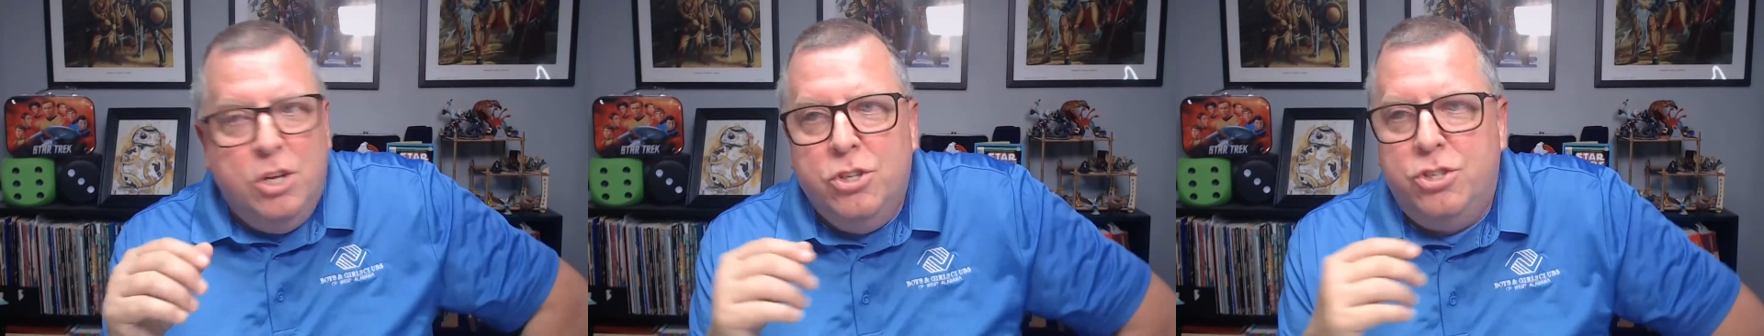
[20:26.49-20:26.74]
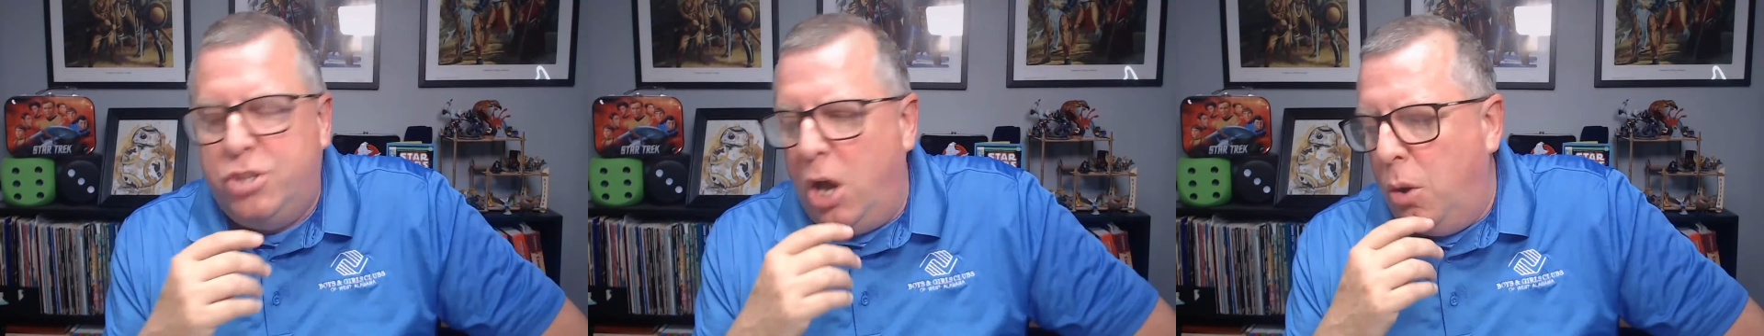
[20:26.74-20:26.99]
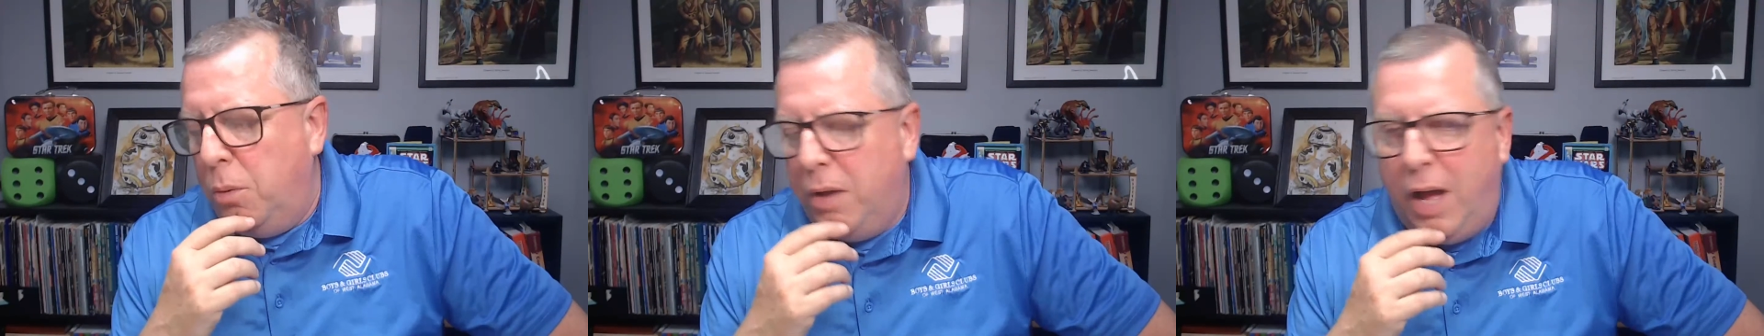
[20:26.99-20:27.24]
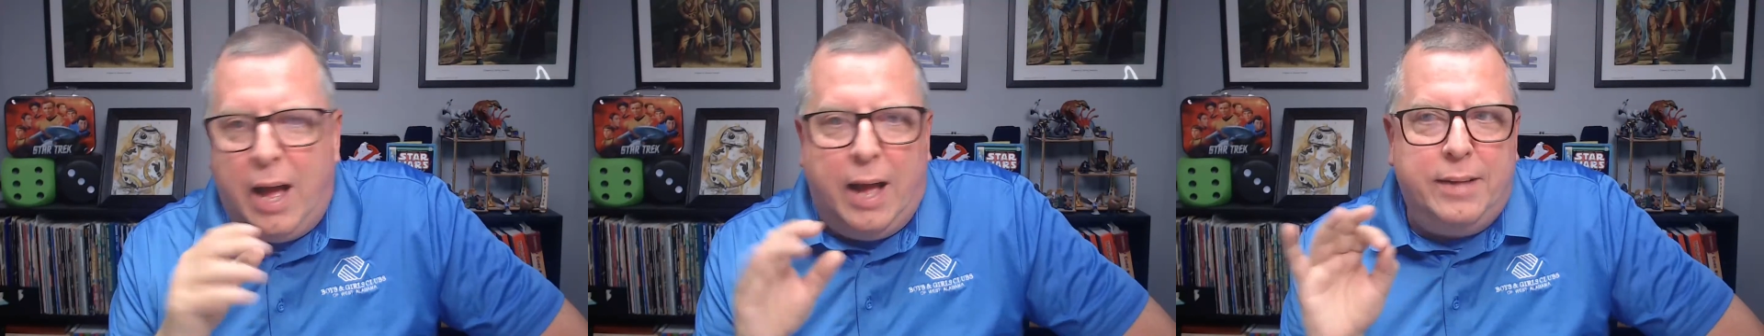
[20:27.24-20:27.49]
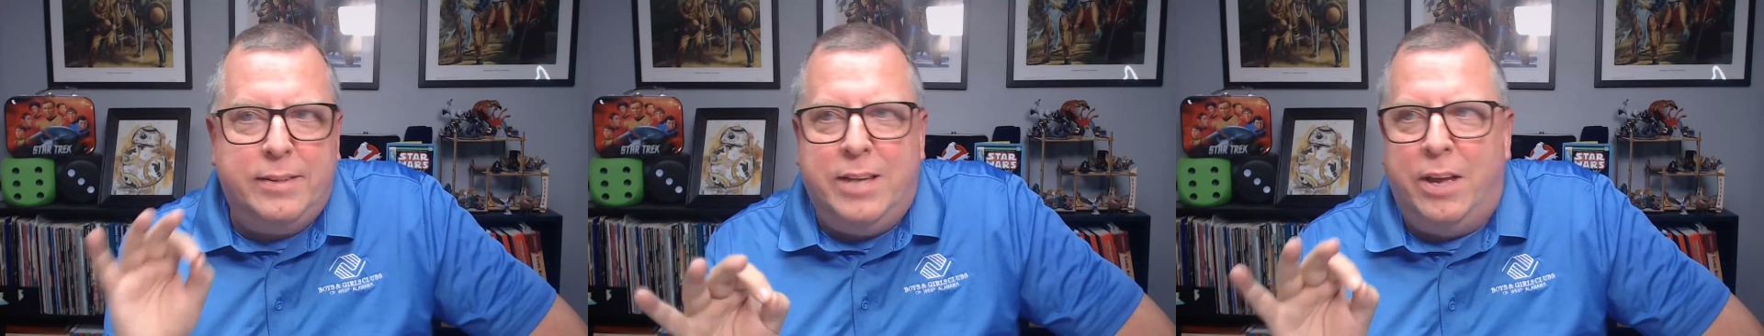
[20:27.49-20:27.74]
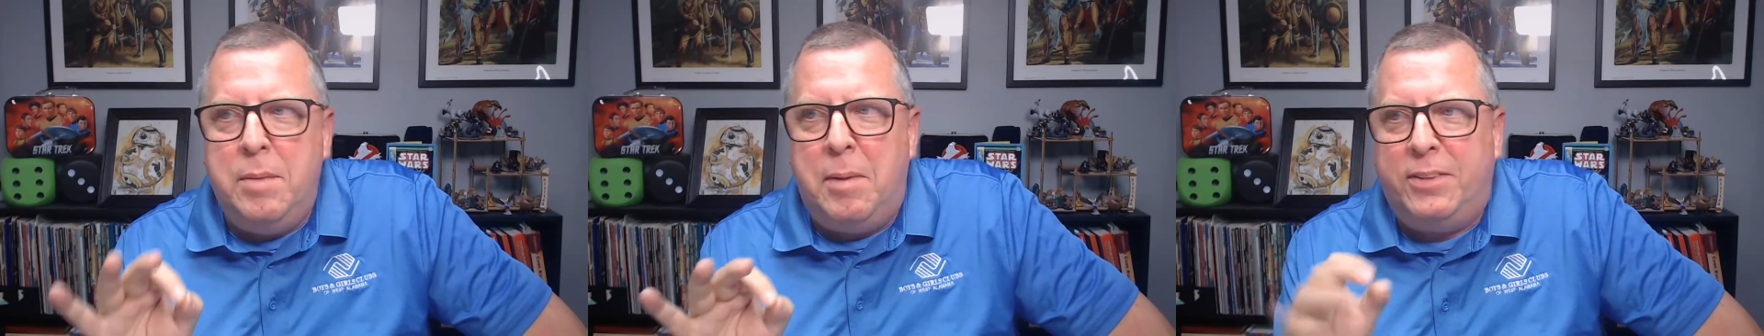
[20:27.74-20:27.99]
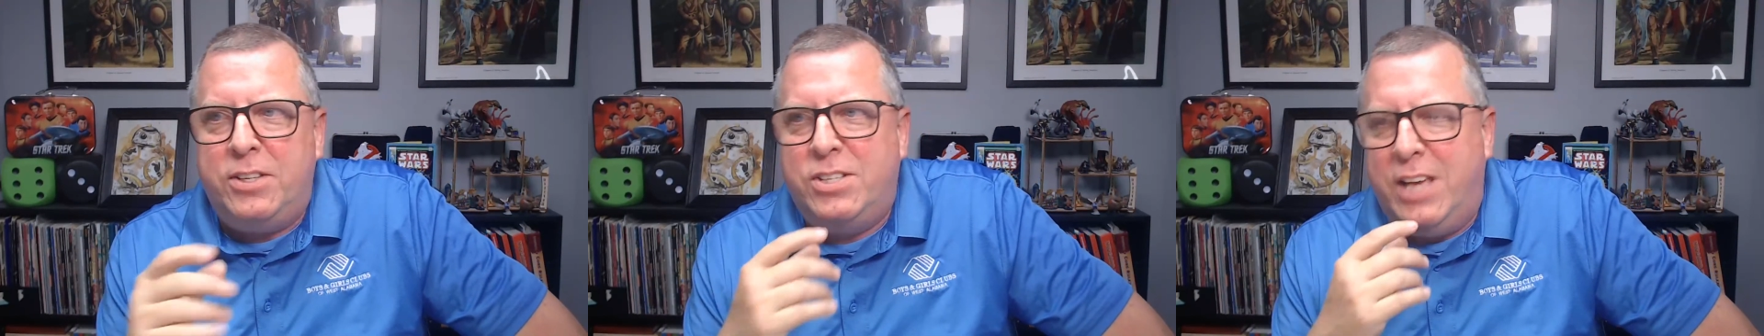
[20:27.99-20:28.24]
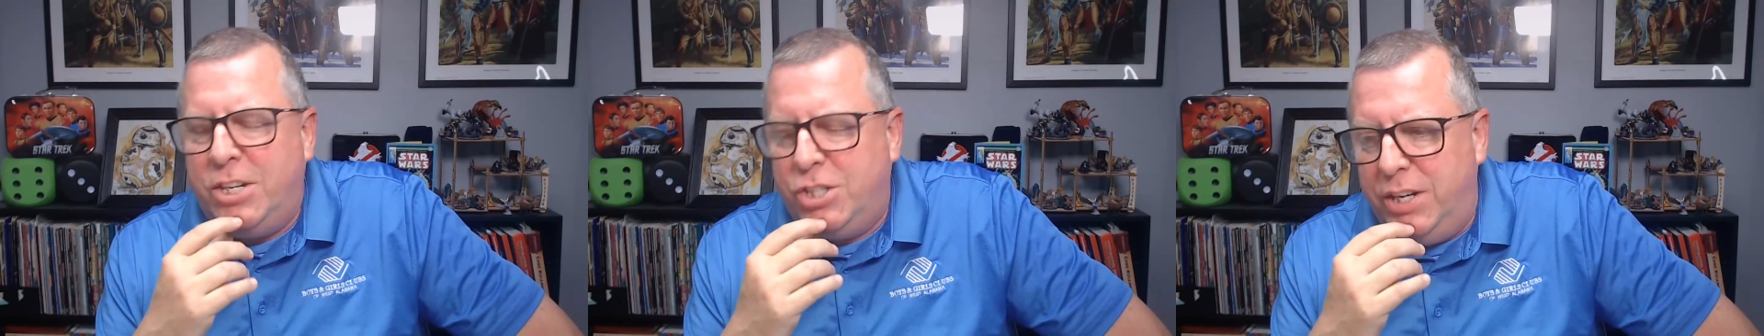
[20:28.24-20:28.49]
So, tell you about the
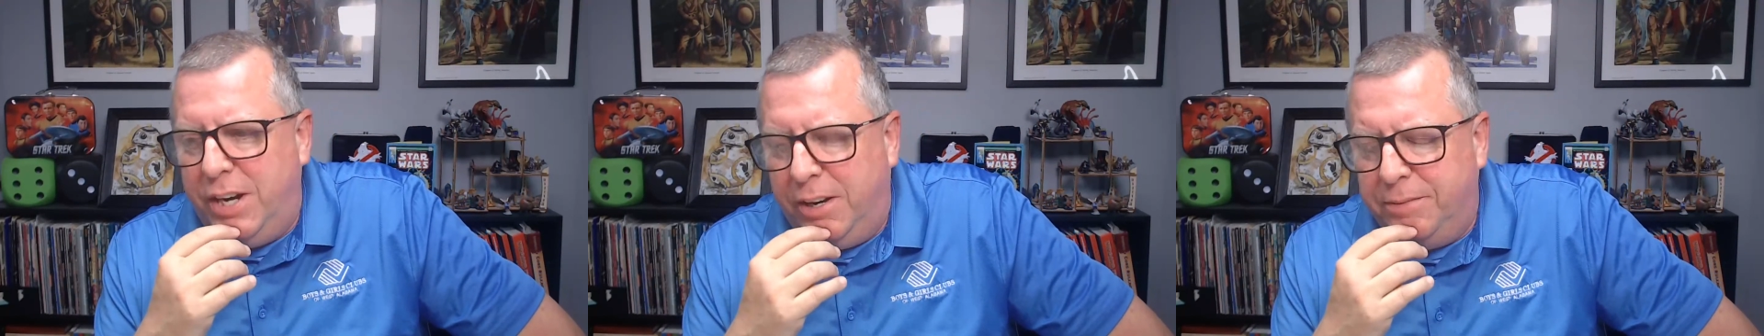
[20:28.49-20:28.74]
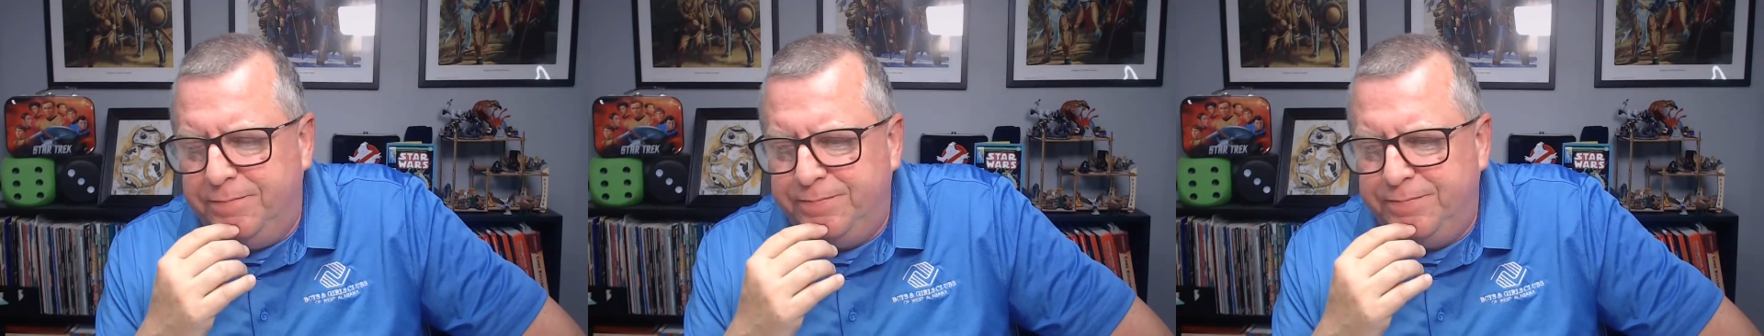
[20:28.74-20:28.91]
session here.